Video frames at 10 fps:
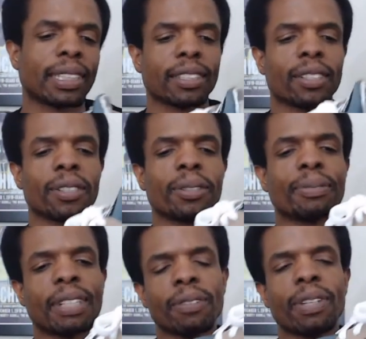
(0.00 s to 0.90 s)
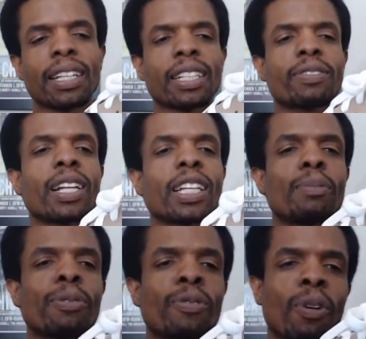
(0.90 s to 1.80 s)
So, in a way, that's why I like the
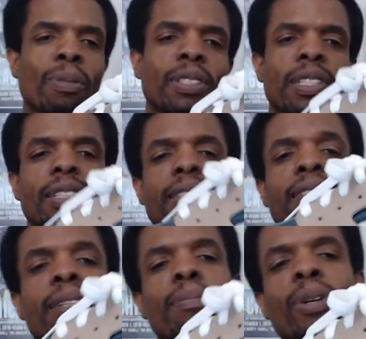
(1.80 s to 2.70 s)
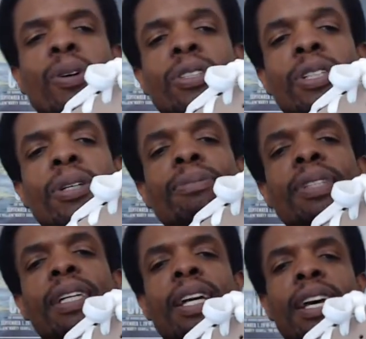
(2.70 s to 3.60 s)
performance things more. So,
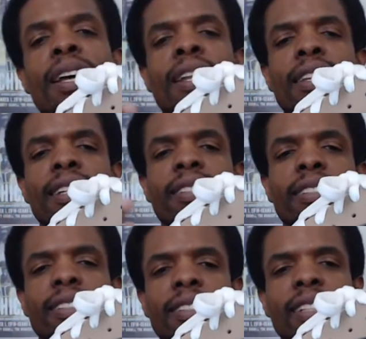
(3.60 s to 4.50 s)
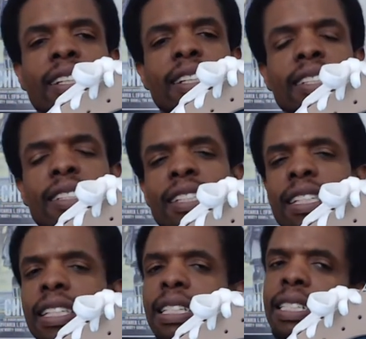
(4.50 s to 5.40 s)
this is
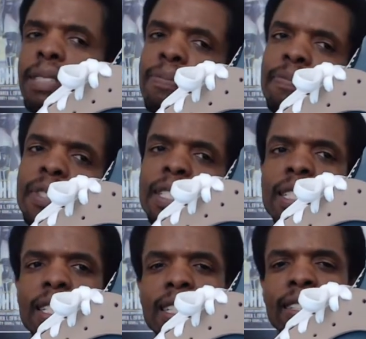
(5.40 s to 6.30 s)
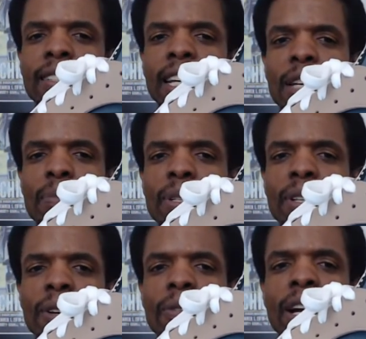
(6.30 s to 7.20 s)
the Escape
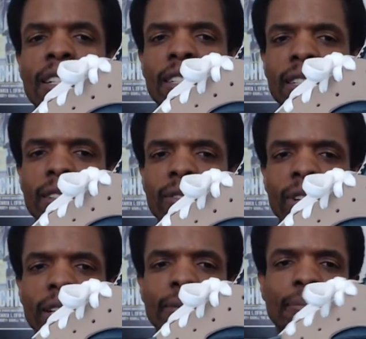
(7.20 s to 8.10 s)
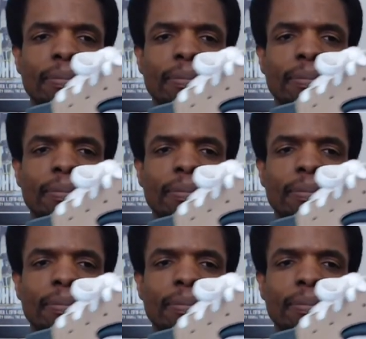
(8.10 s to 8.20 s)
Huarache, right?